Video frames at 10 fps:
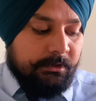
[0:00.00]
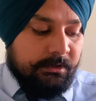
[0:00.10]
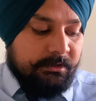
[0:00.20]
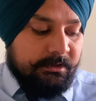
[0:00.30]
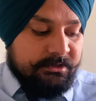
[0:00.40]

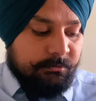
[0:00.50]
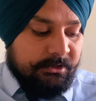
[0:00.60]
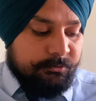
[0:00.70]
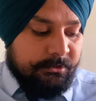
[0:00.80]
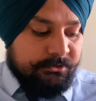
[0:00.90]
take the decimal
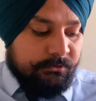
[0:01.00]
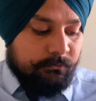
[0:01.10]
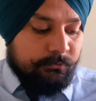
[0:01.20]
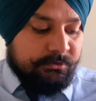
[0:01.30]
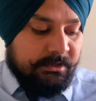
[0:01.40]
expansion
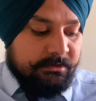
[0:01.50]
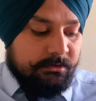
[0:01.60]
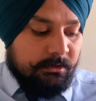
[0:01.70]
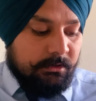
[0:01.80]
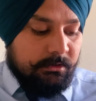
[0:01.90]
whose
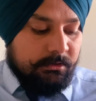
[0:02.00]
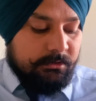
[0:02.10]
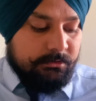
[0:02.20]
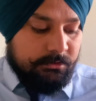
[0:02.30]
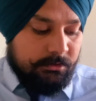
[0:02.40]
nth
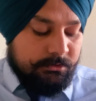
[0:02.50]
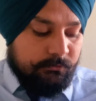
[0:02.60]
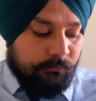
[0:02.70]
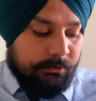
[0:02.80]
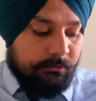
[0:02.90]
digit is
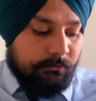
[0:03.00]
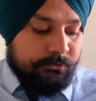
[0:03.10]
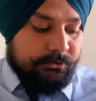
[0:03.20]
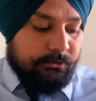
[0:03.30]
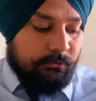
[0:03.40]
1 or
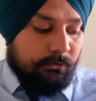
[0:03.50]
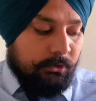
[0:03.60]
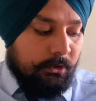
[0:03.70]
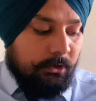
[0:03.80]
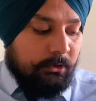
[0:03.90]
0,
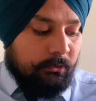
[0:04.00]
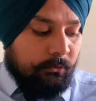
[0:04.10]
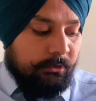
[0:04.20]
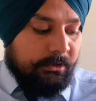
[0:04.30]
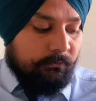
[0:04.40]

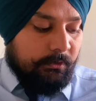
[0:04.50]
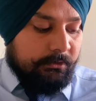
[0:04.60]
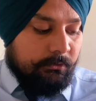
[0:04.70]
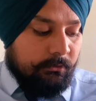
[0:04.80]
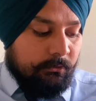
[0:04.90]
according
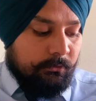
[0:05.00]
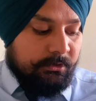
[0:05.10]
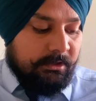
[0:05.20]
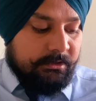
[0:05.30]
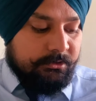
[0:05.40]
whether or not
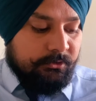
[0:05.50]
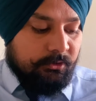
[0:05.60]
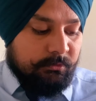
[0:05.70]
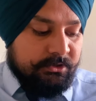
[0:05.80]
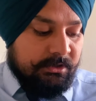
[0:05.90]
the nth
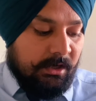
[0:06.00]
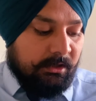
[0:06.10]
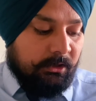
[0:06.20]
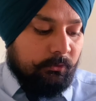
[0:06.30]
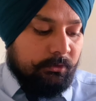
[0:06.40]
Turing machine
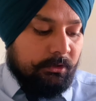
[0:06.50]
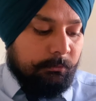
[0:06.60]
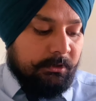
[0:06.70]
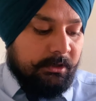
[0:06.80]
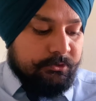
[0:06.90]
acting on a
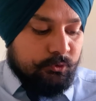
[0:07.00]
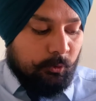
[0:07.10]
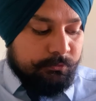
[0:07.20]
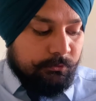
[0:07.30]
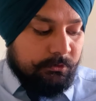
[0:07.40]
number n
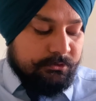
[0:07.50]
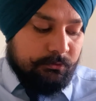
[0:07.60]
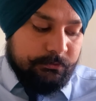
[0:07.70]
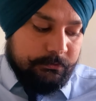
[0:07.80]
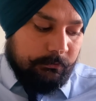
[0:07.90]
stops or does
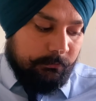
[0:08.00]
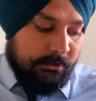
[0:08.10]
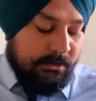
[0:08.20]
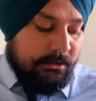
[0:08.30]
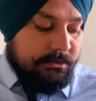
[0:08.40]
not stop.
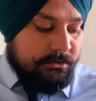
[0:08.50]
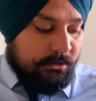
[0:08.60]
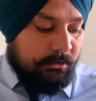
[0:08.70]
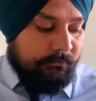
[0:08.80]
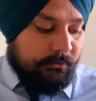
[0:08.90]

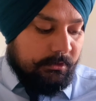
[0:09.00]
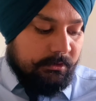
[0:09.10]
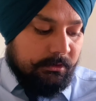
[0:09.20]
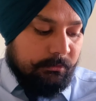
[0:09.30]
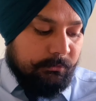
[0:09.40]
Generally, for a
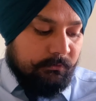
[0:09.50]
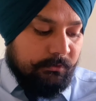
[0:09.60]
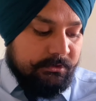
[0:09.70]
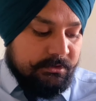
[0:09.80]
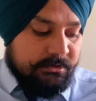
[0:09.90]
real number,
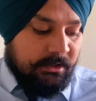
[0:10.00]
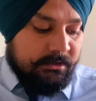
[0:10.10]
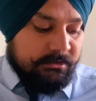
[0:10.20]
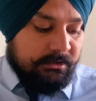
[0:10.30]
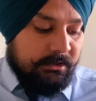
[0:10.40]
we just ask